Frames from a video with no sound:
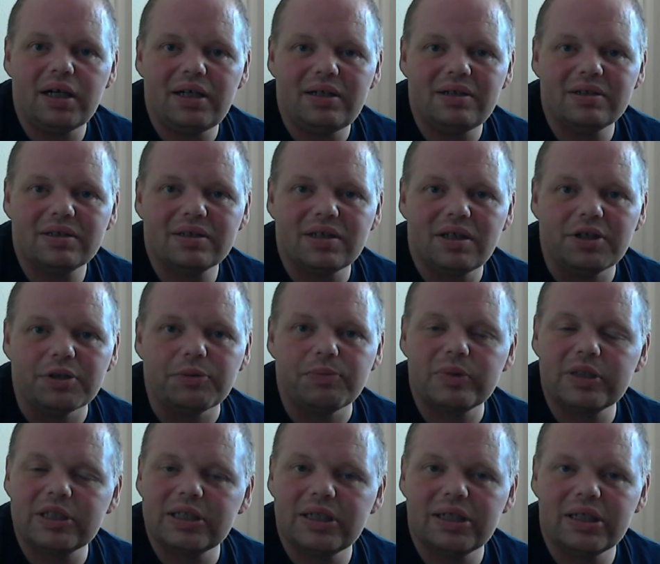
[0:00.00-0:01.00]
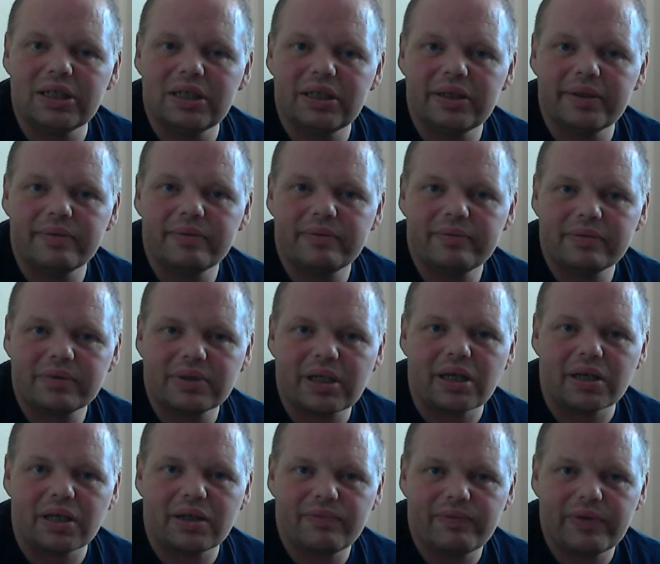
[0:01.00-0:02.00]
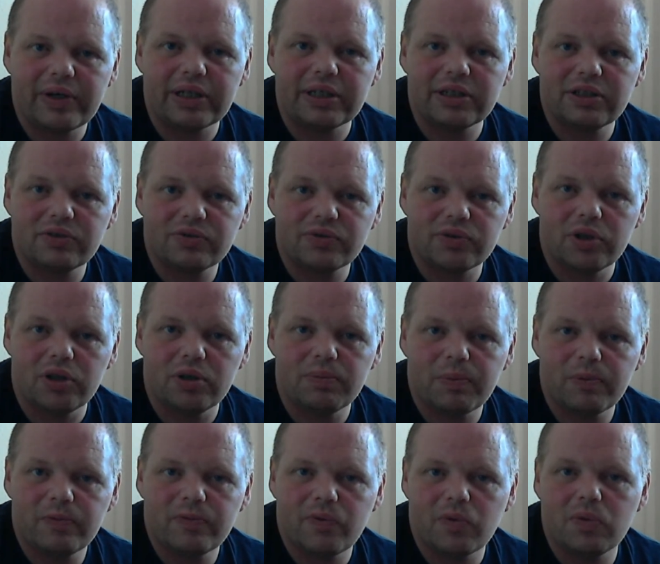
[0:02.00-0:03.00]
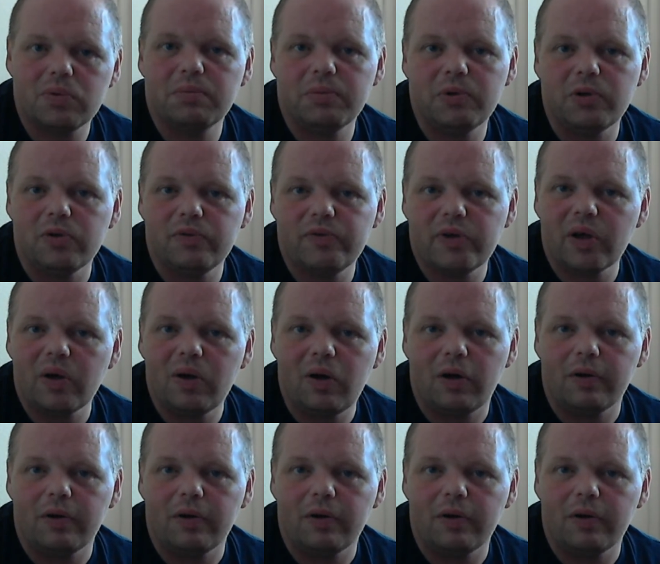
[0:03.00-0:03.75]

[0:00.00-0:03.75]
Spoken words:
time to think things through before moving on.